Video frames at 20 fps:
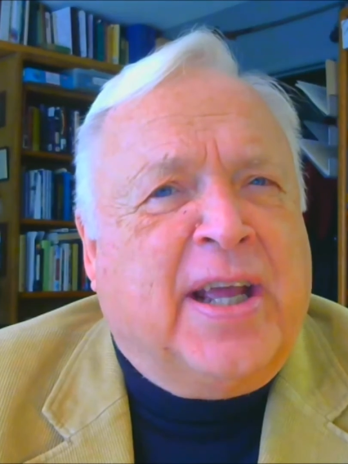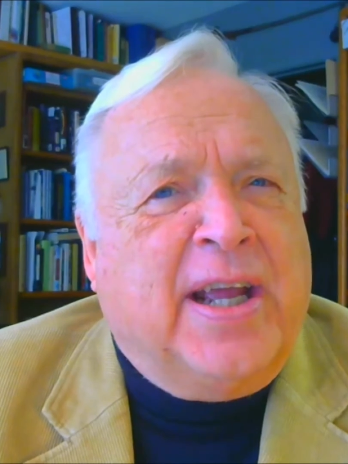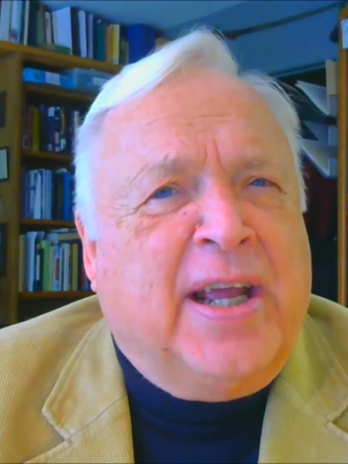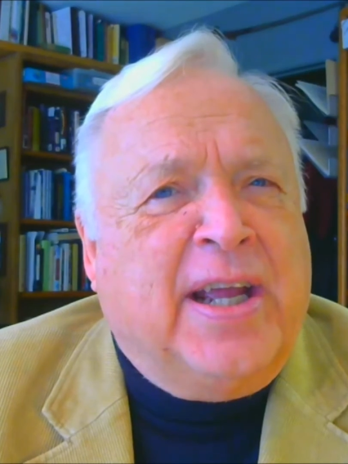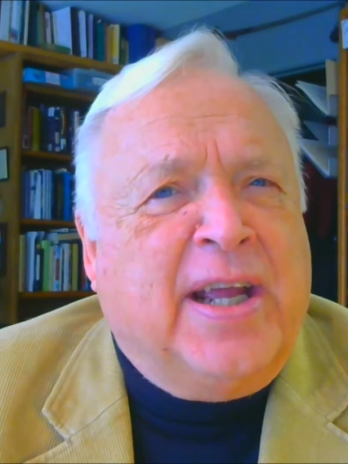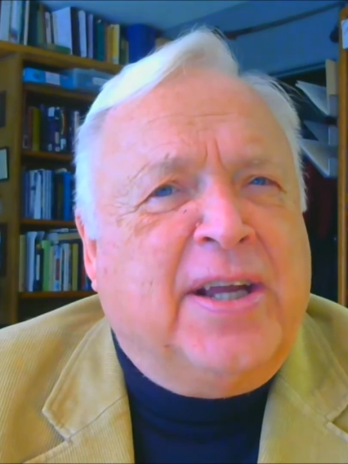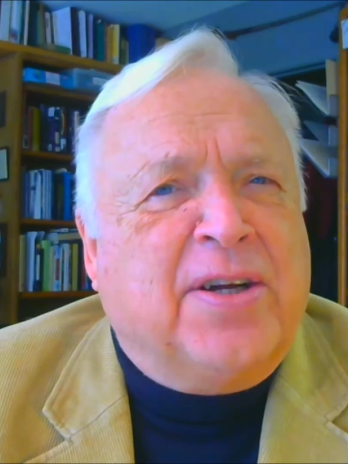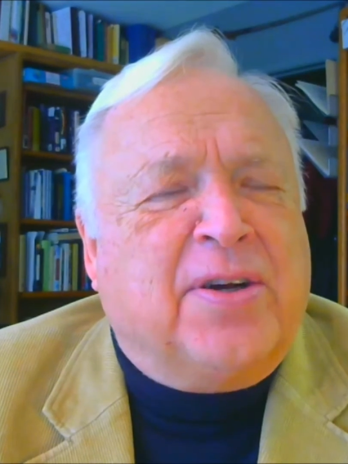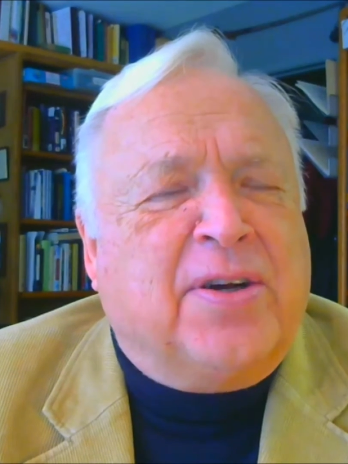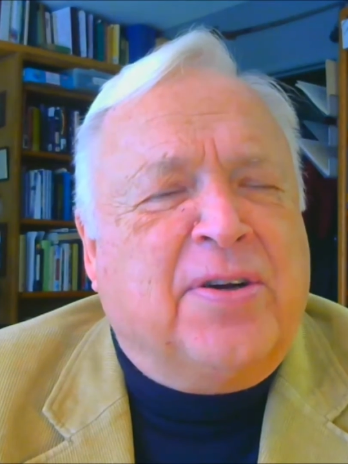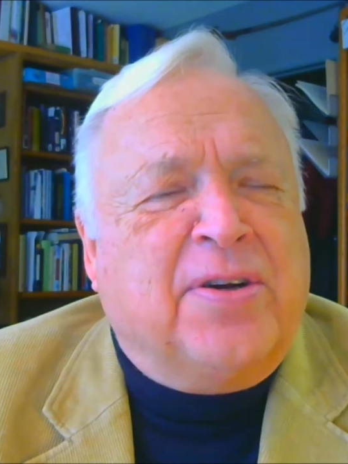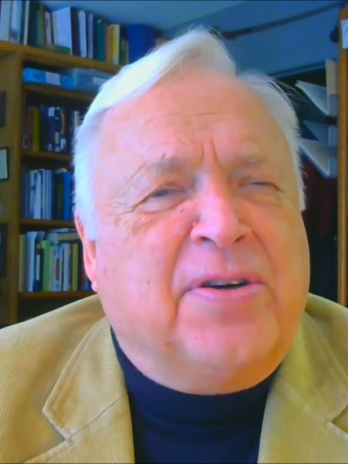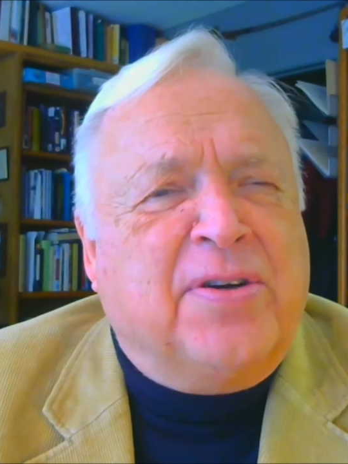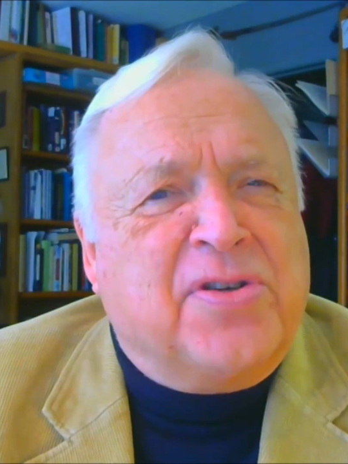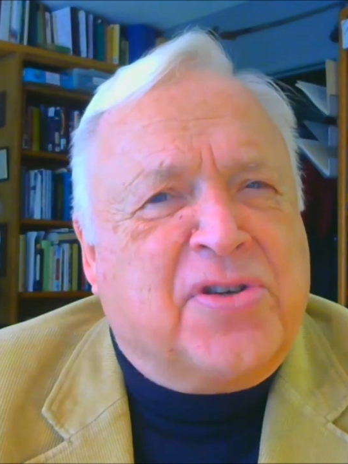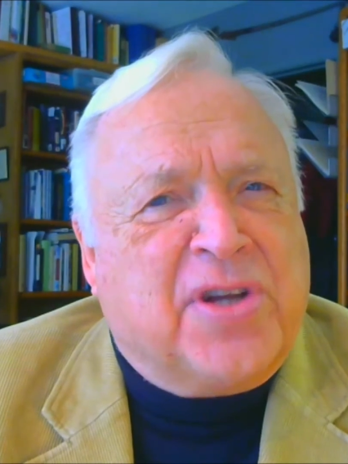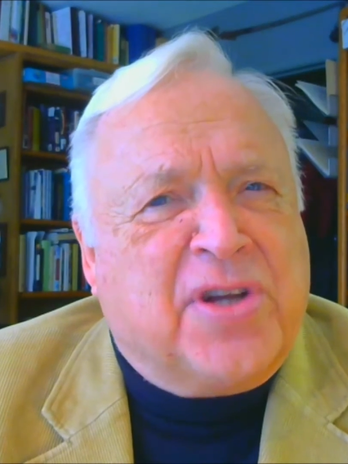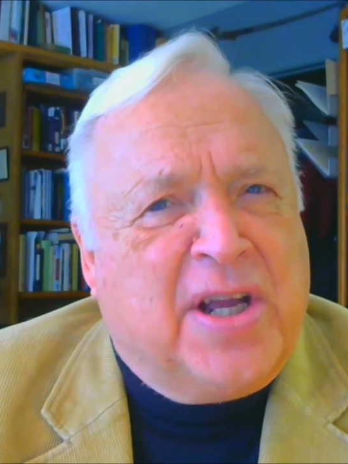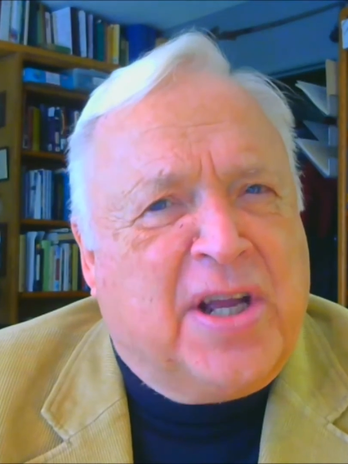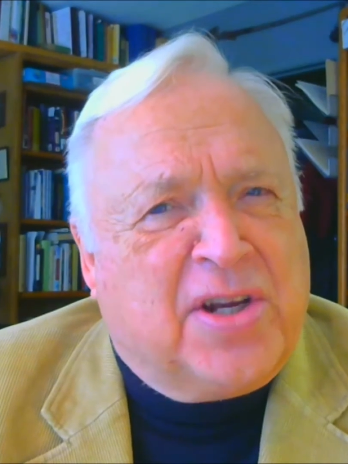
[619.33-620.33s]
anger
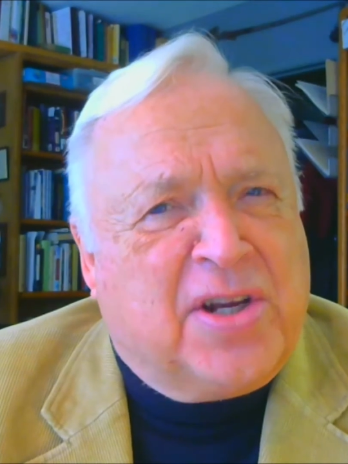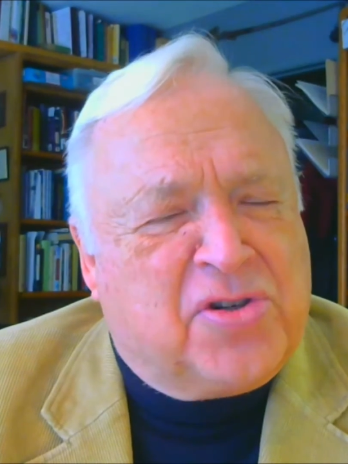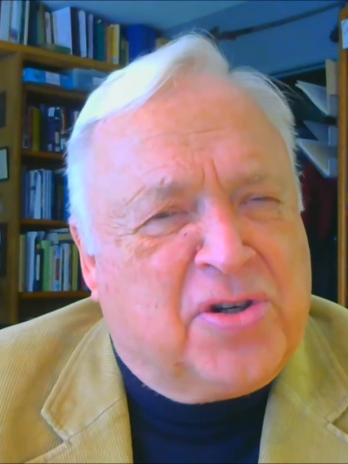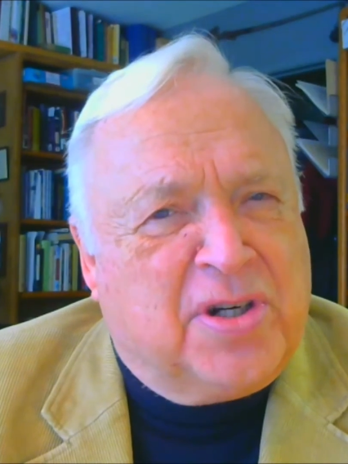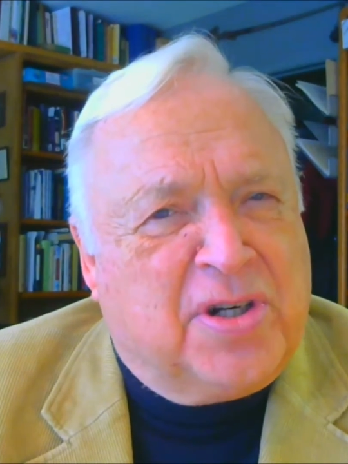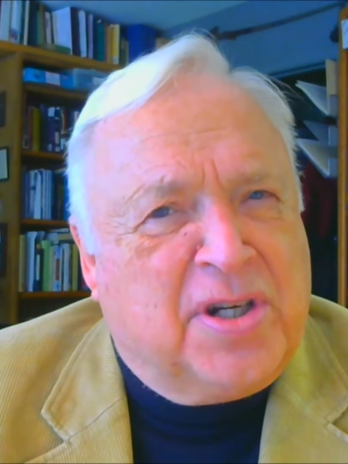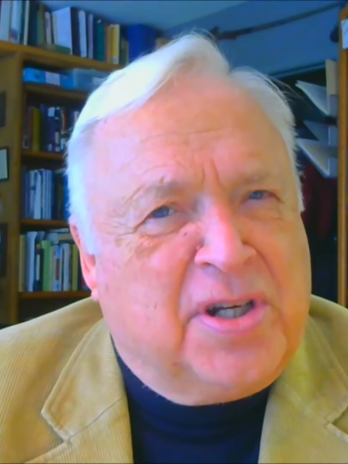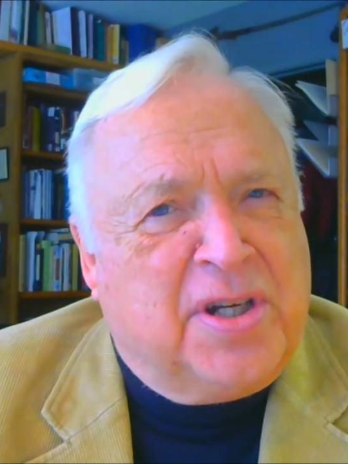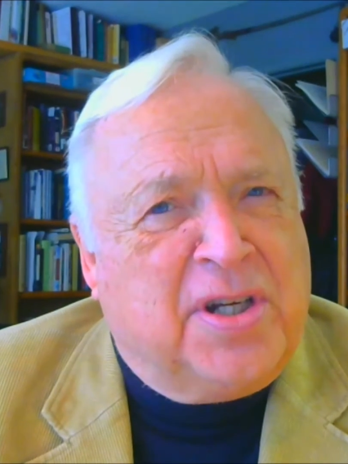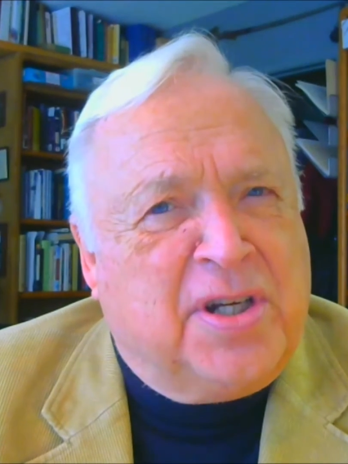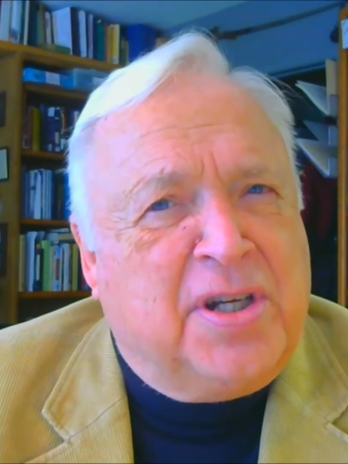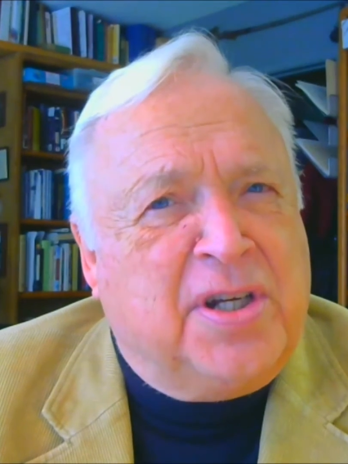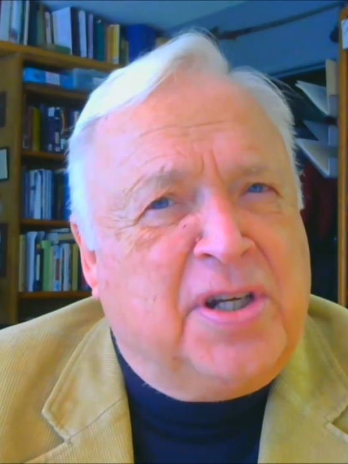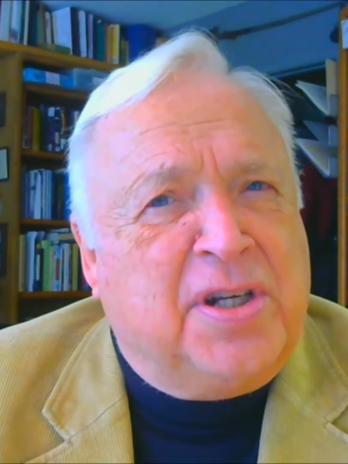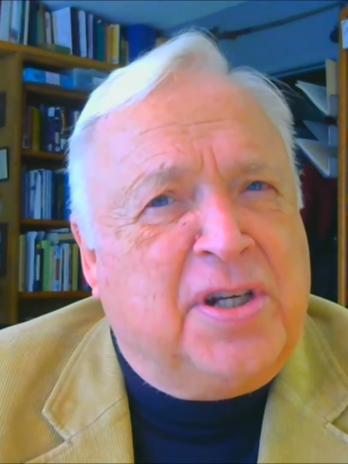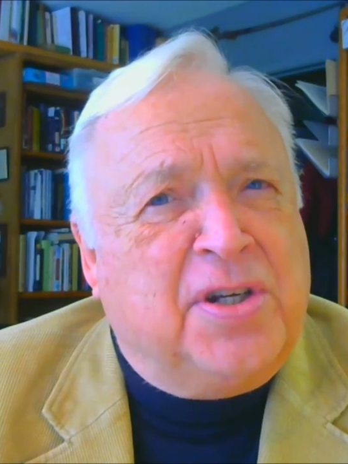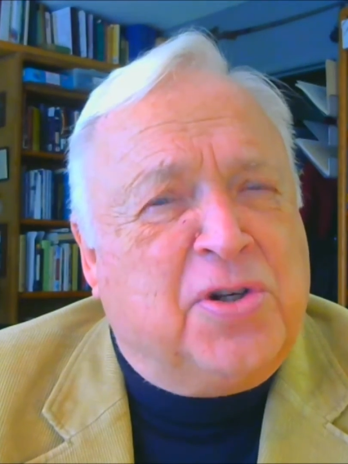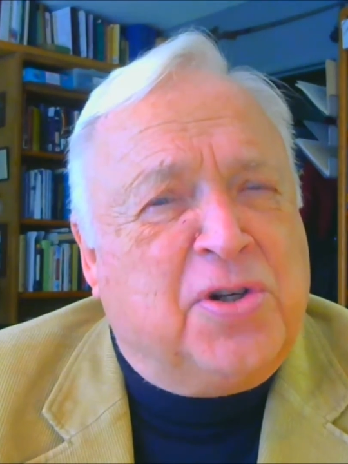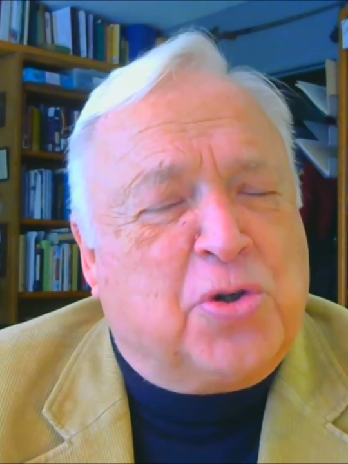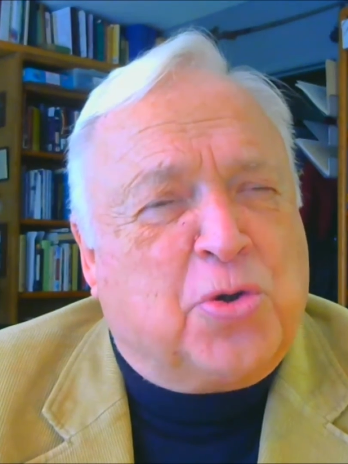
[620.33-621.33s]
is
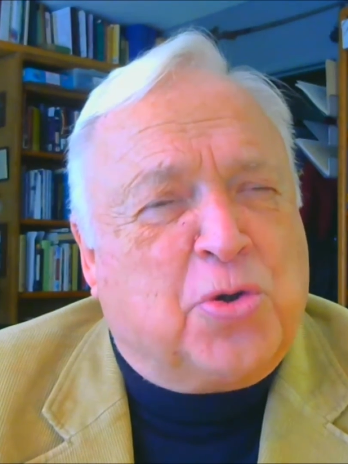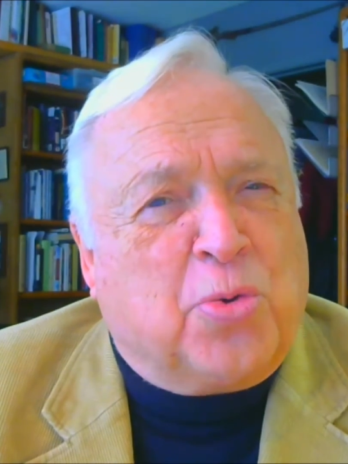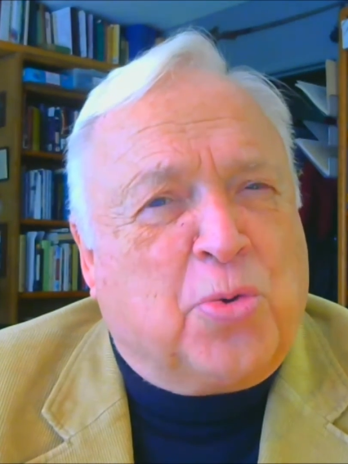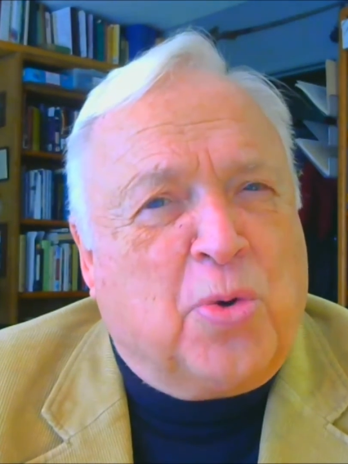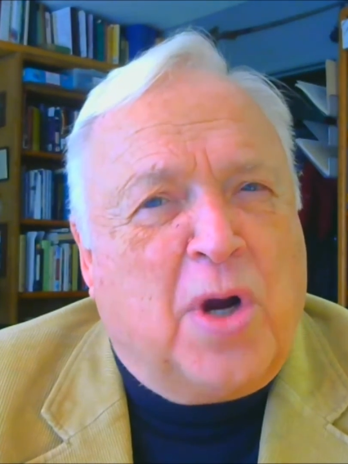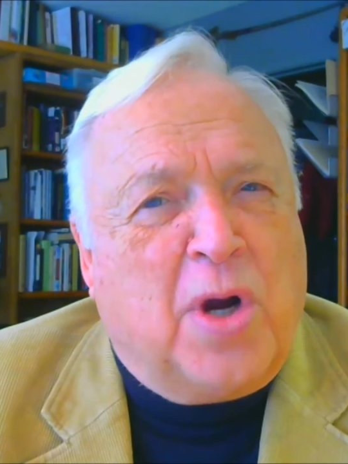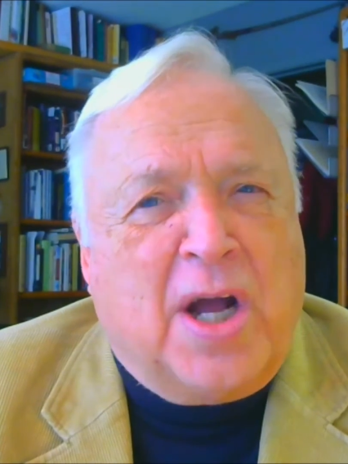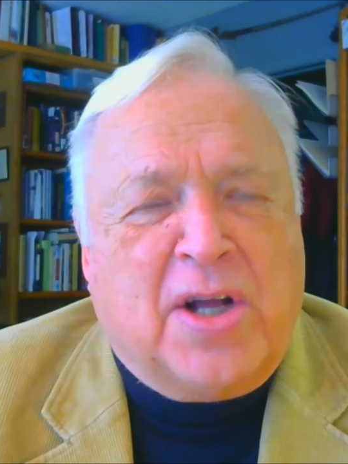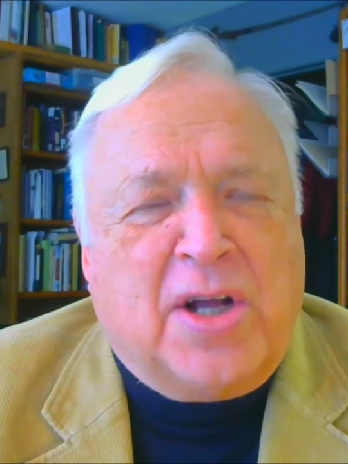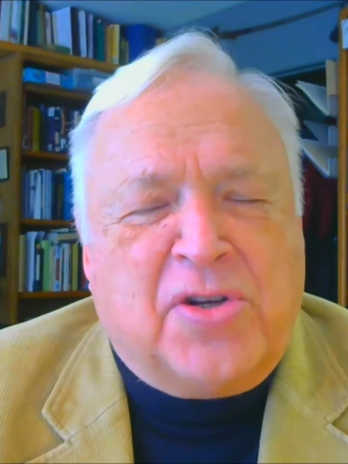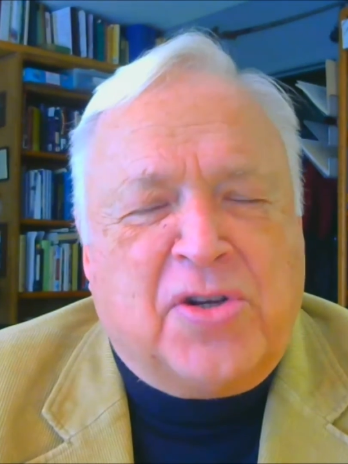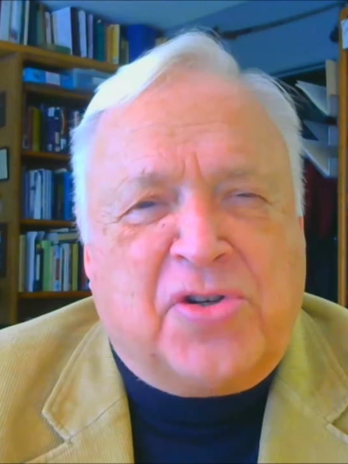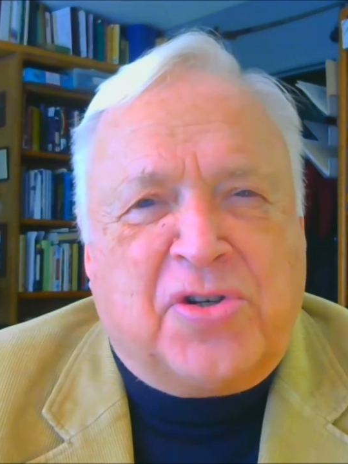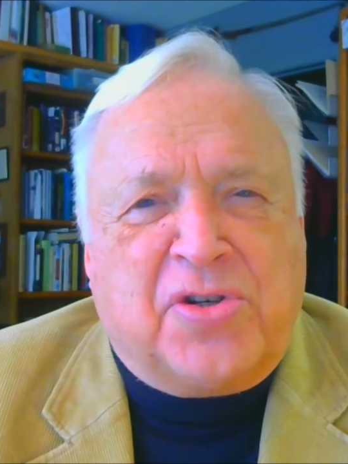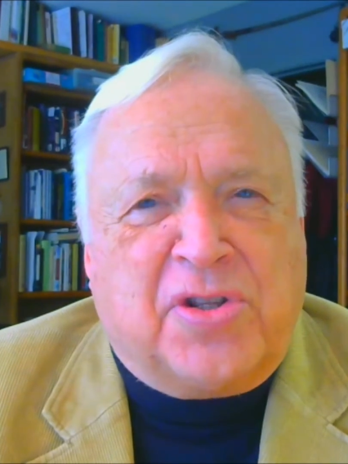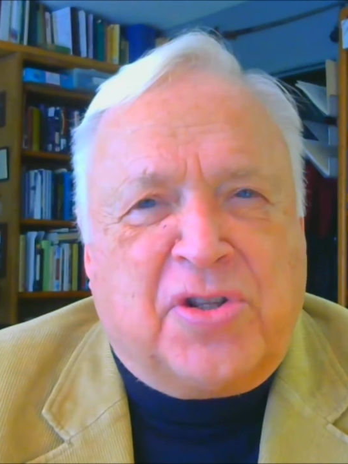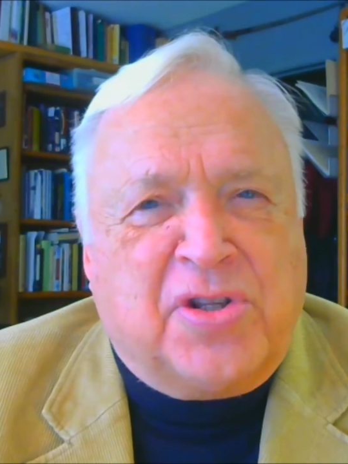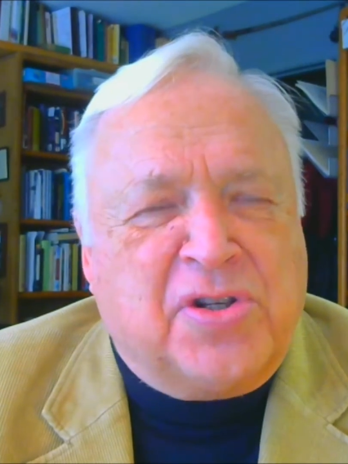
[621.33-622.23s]
actually trust.